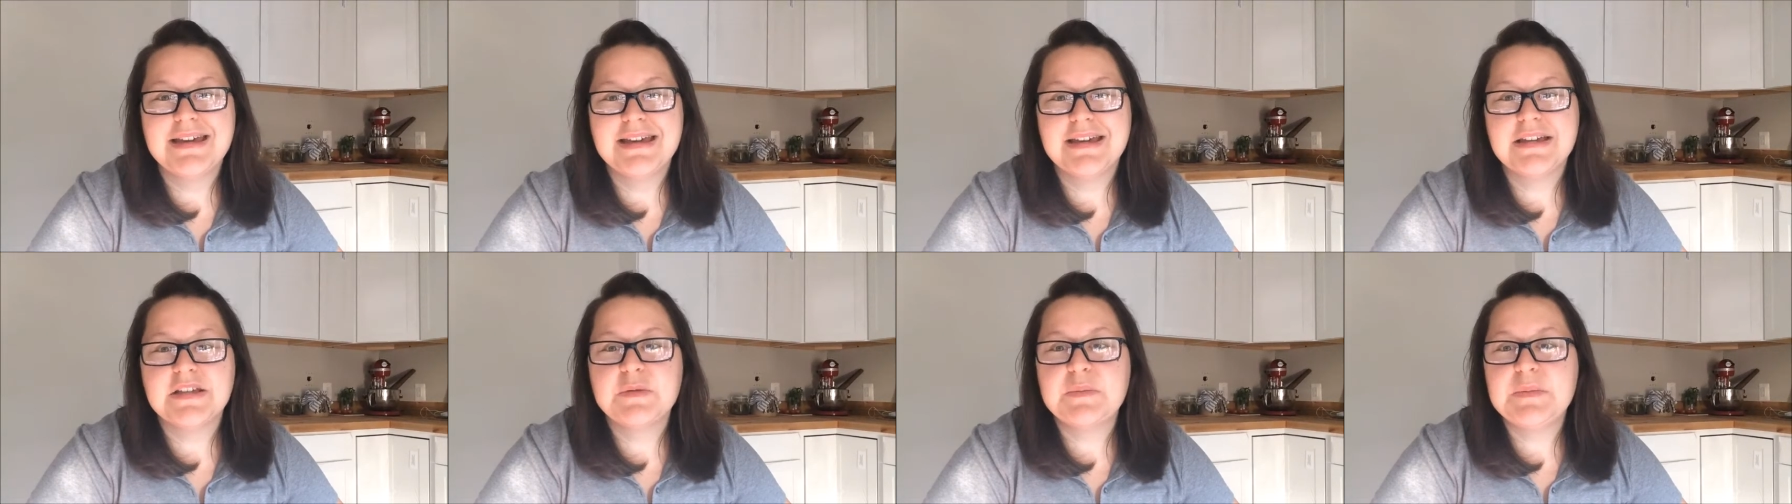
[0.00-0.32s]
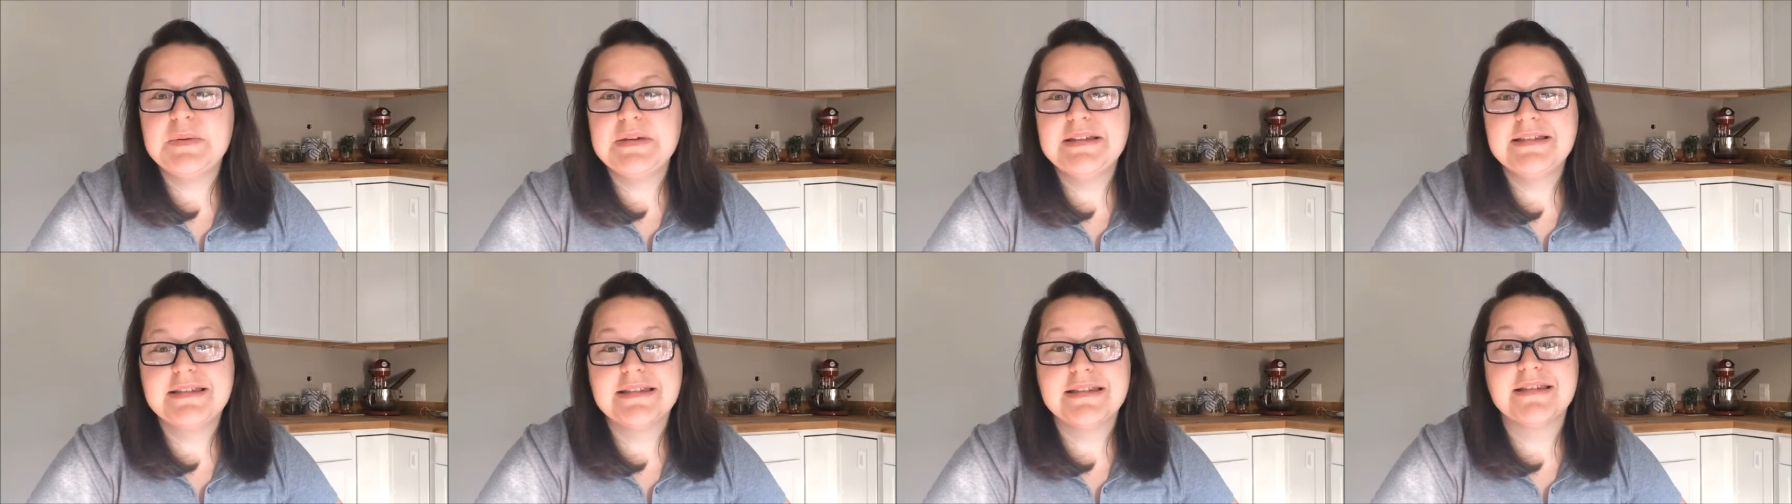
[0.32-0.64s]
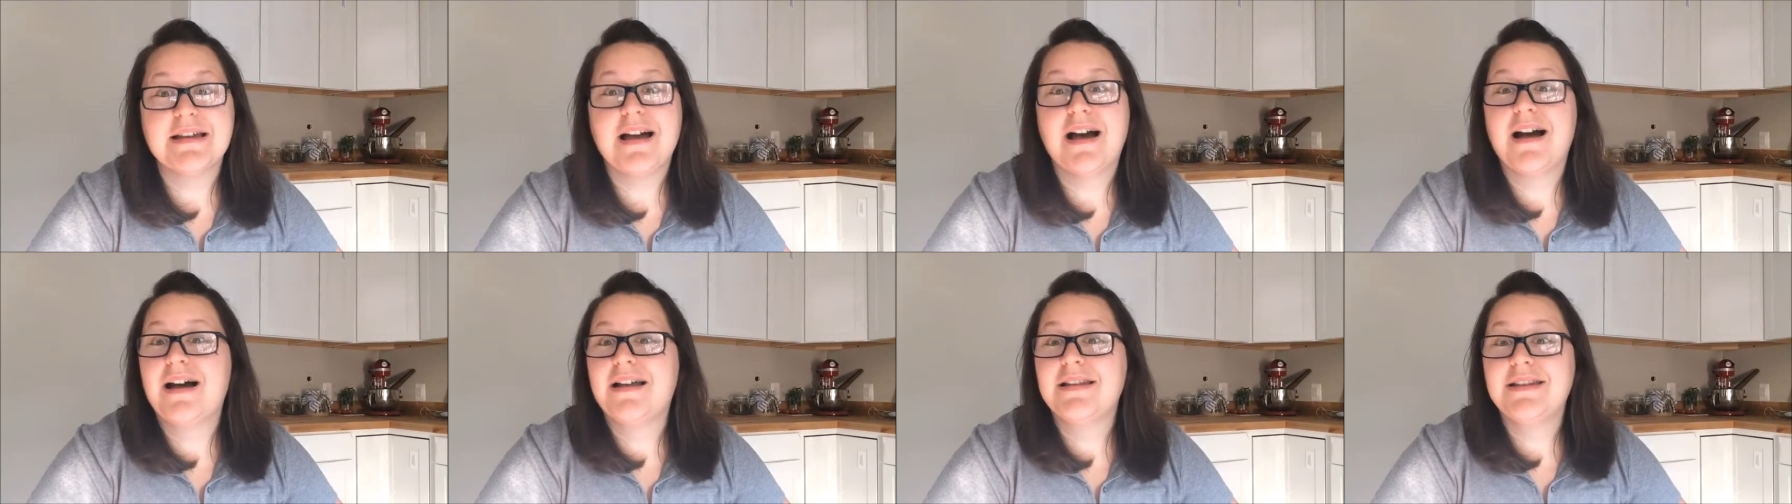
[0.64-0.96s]
His peace
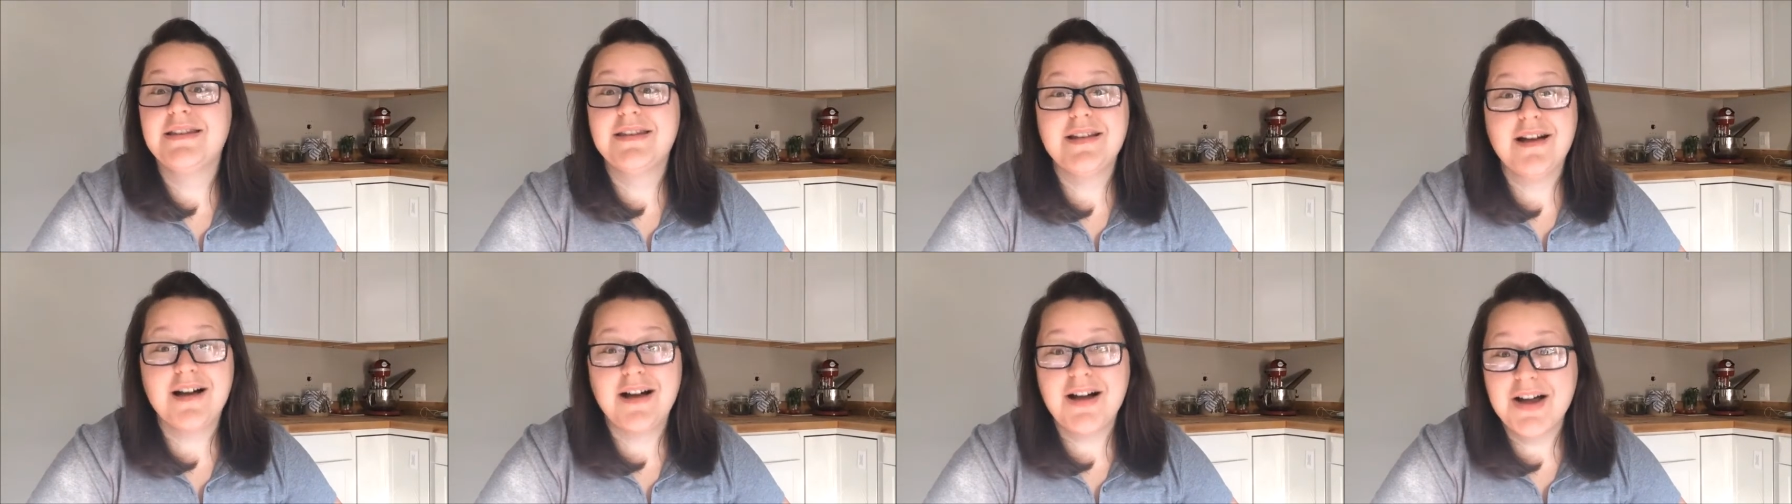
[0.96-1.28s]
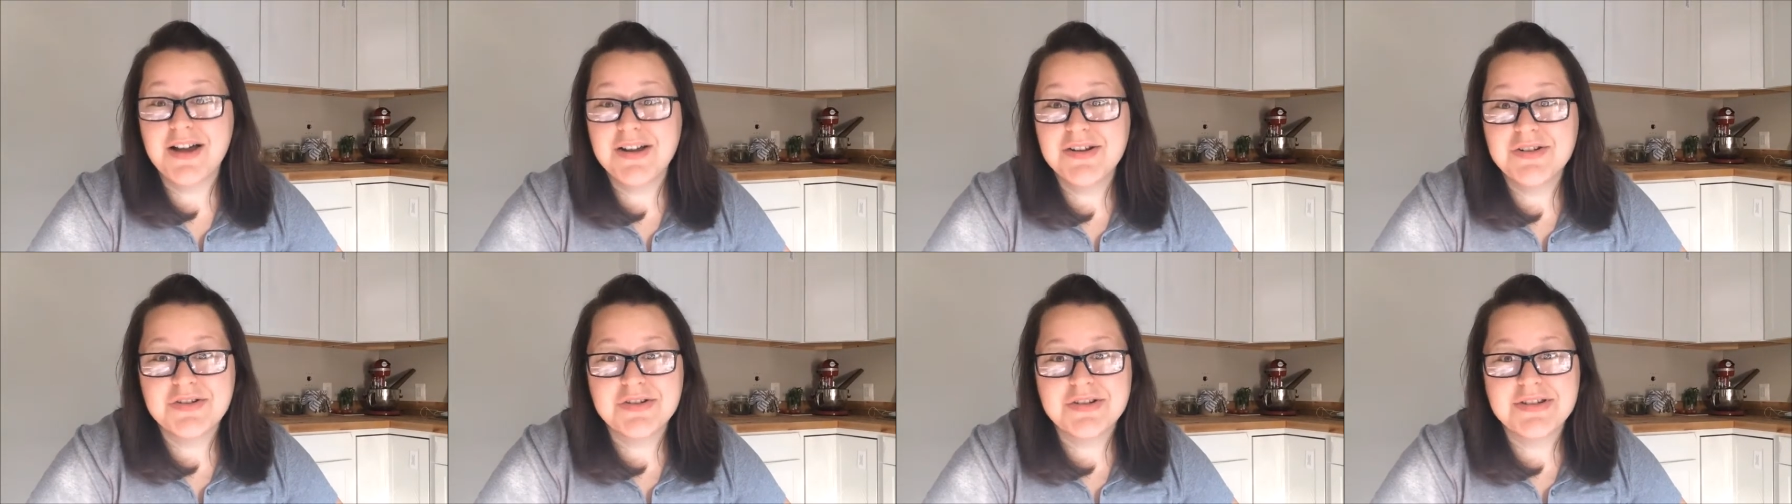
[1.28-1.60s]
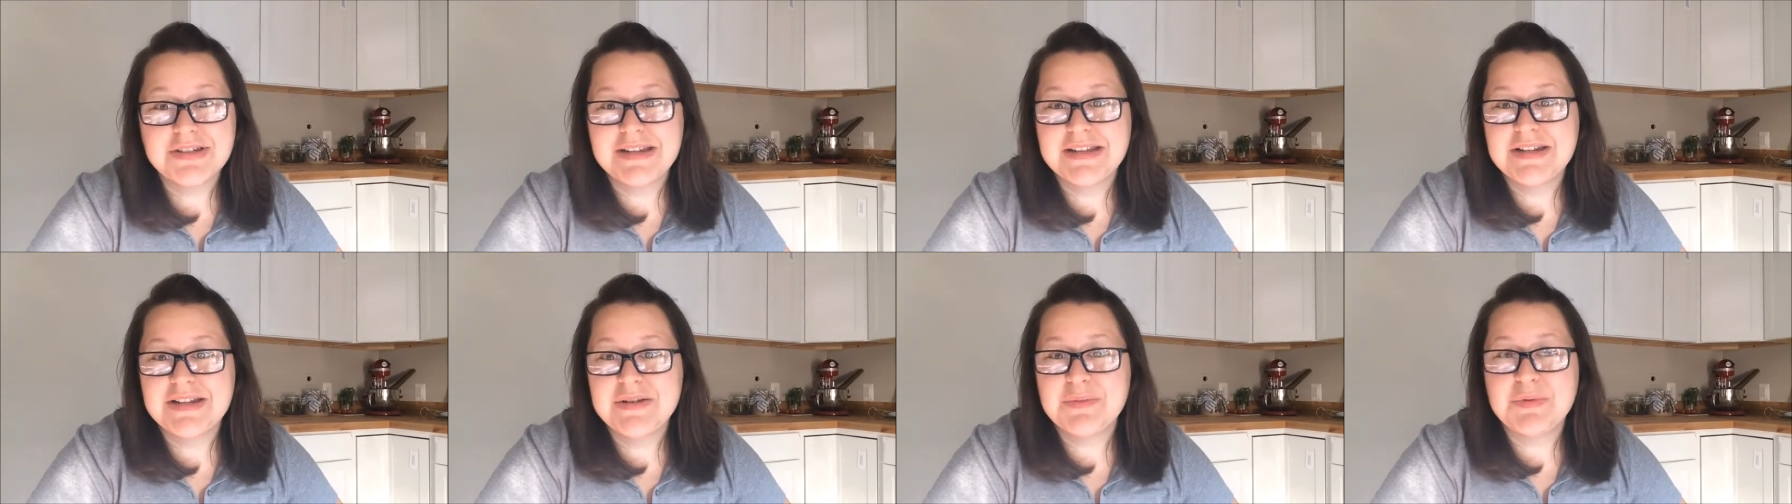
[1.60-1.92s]
is not
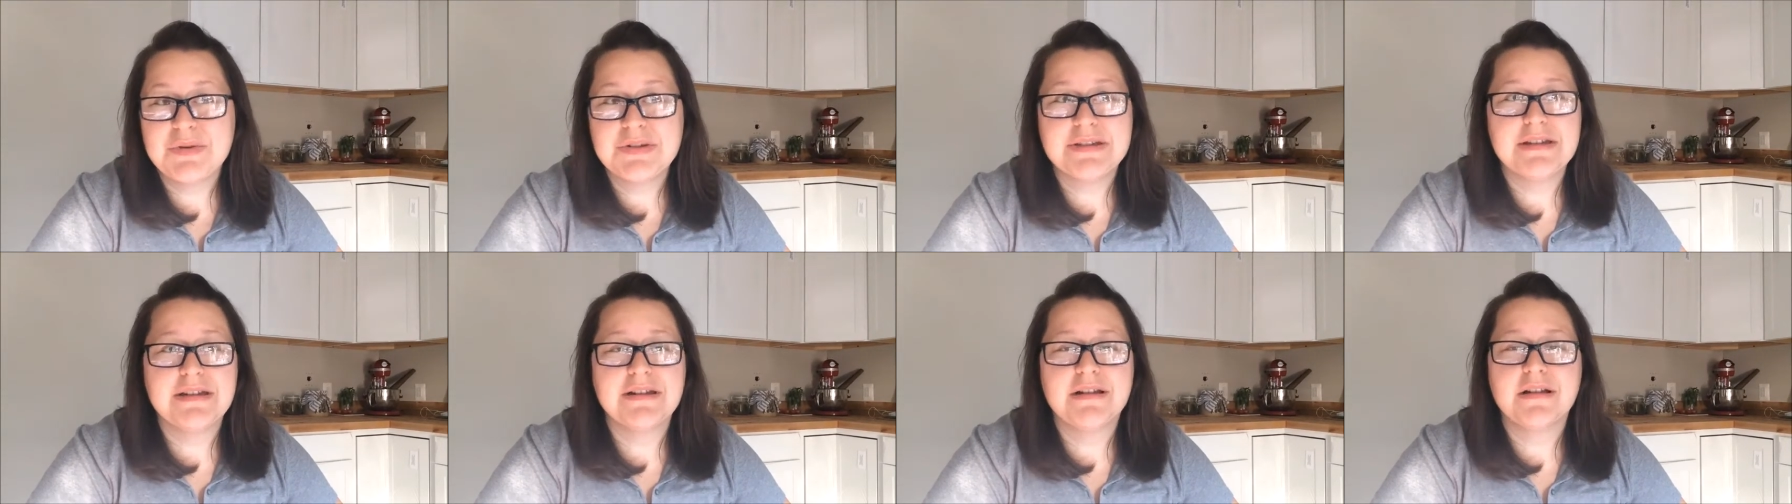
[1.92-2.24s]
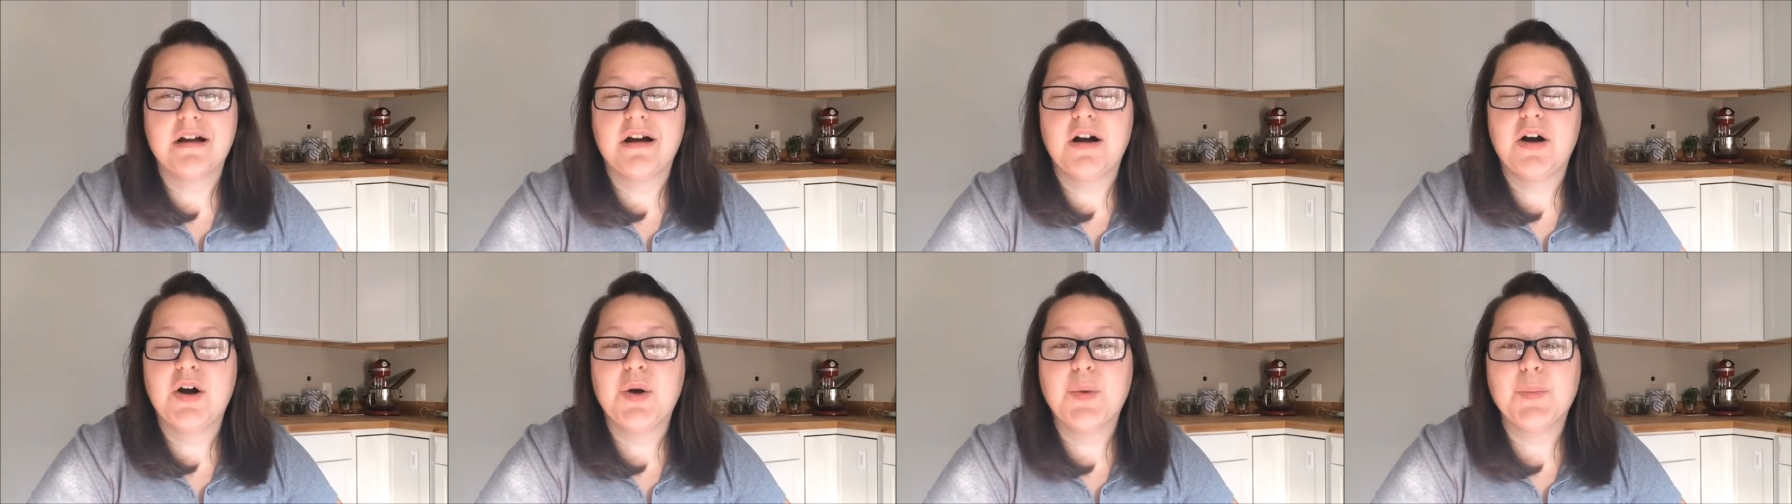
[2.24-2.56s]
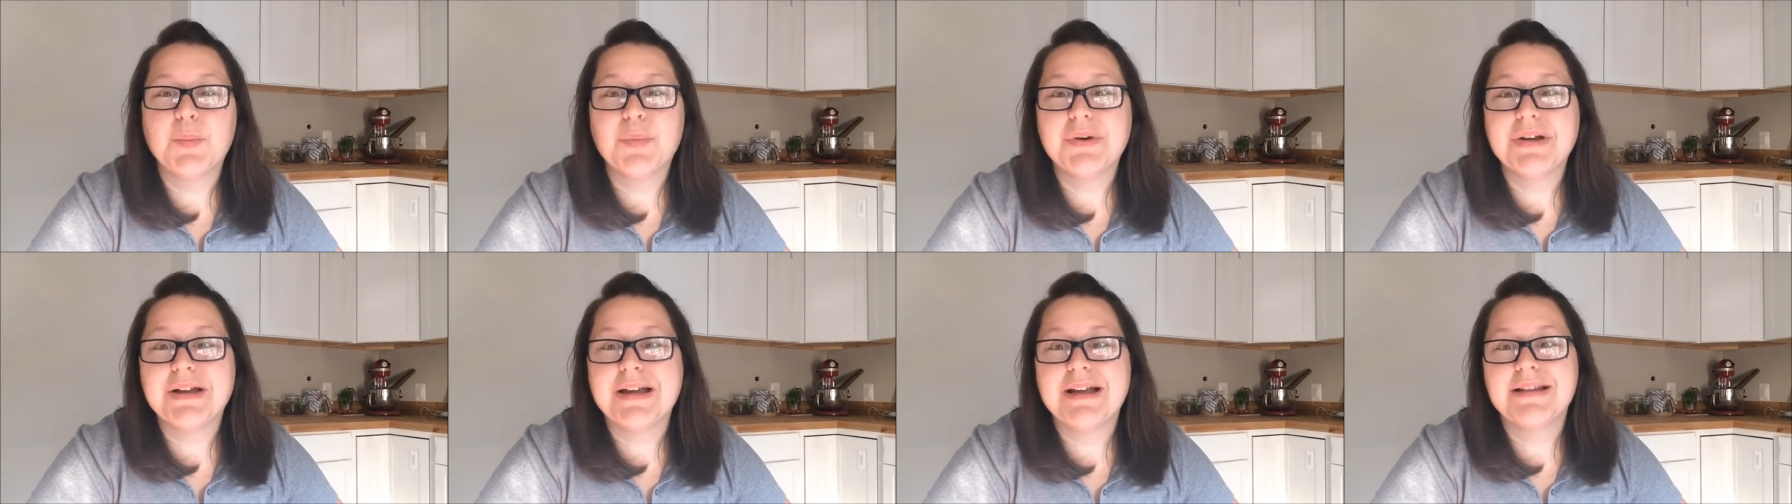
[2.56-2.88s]
understandable, it's
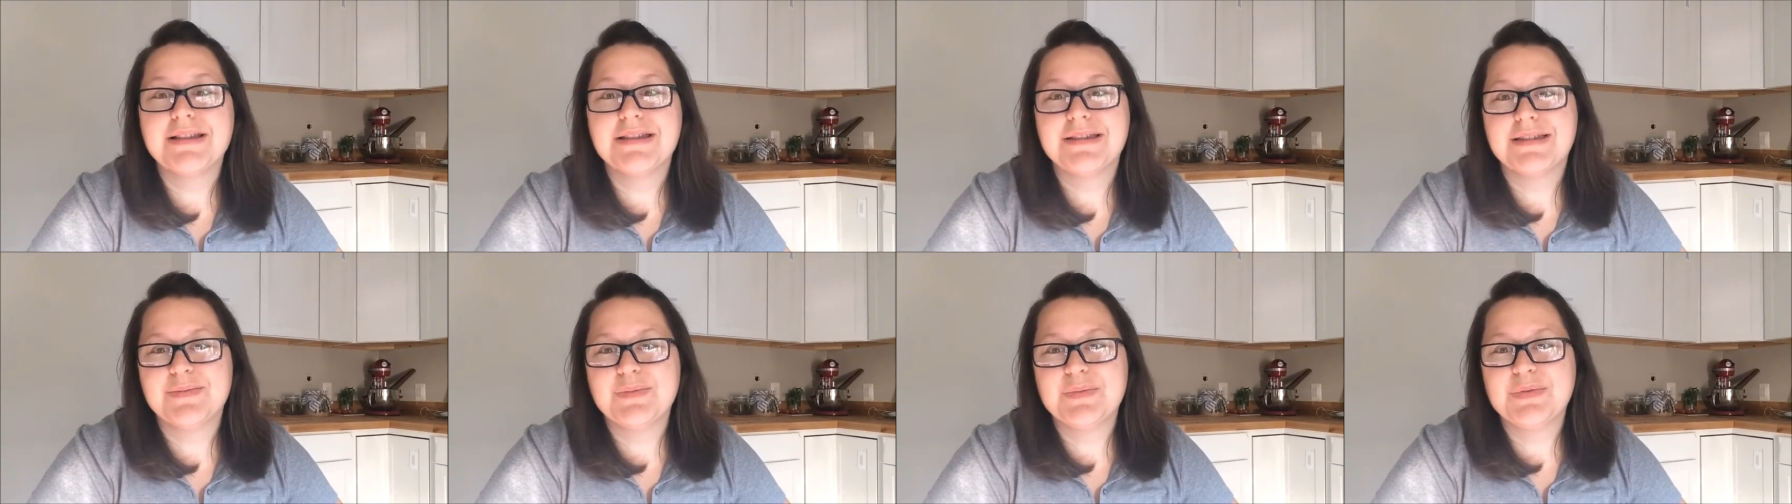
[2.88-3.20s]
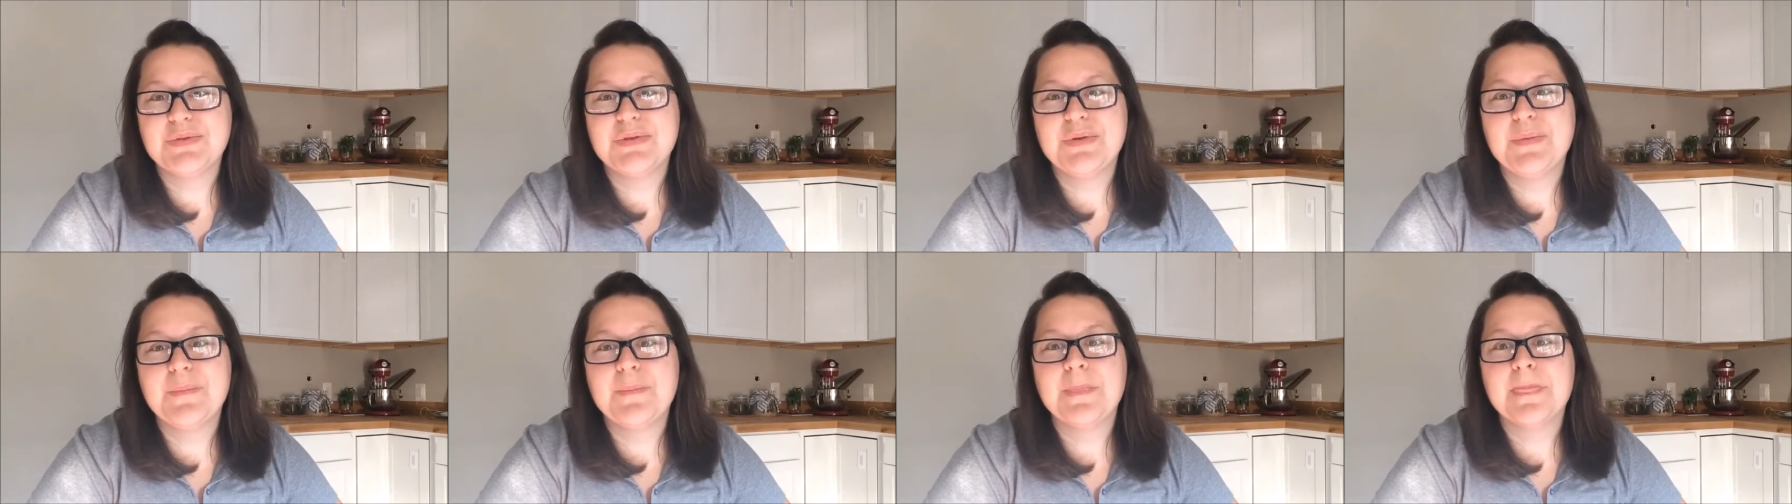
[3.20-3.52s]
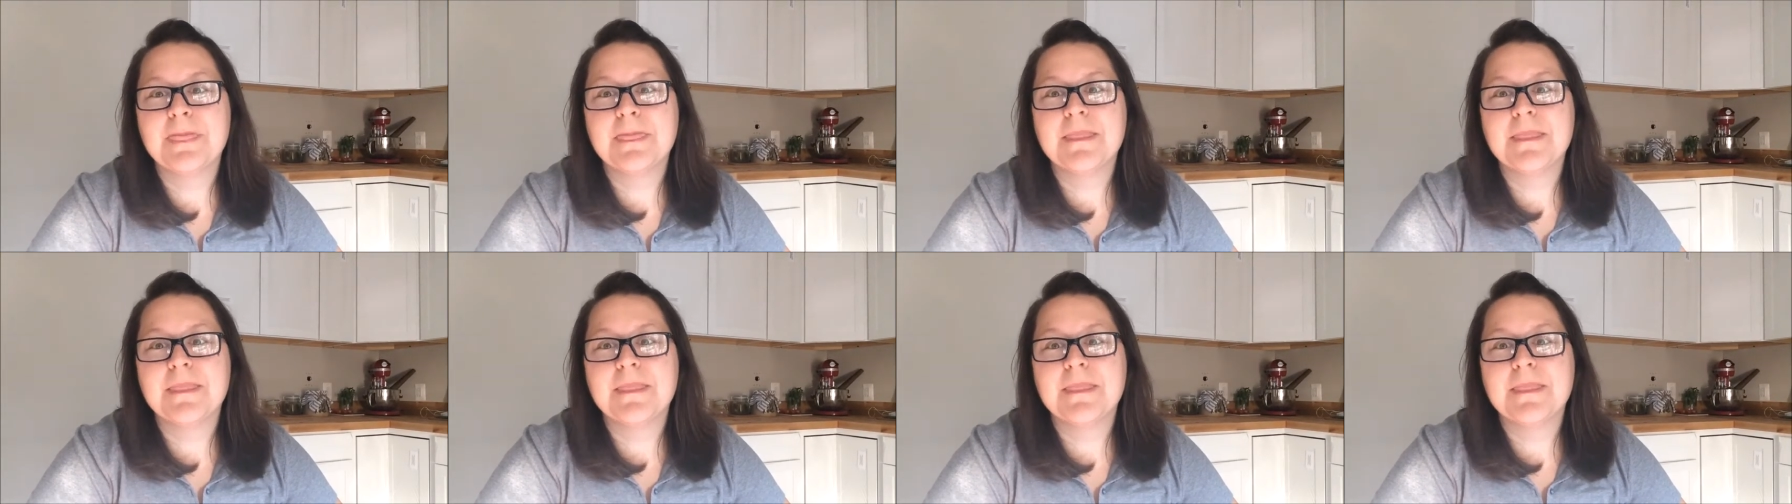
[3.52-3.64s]
incomprehensible,